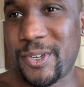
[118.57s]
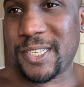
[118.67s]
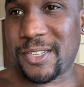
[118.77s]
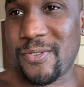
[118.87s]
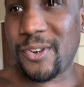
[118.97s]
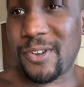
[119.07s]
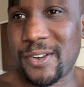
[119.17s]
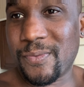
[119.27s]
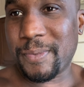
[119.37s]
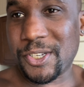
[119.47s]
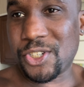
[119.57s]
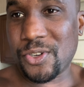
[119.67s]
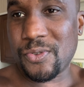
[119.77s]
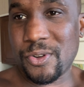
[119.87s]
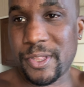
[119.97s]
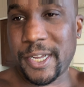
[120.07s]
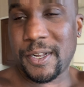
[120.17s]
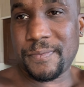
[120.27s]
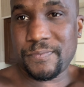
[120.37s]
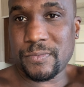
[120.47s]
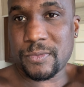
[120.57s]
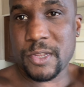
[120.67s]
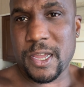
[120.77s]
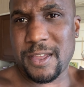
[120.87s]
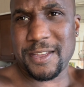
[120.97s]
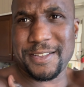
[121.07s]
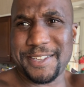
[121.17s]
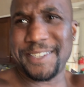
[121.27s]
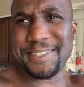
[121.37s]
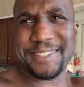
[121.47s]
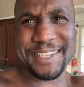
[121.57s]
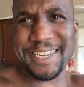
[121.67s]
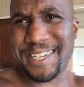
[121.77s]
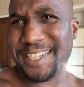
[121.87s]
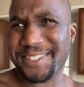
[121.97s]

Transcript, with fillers: What is going on with my shoulder there? Like,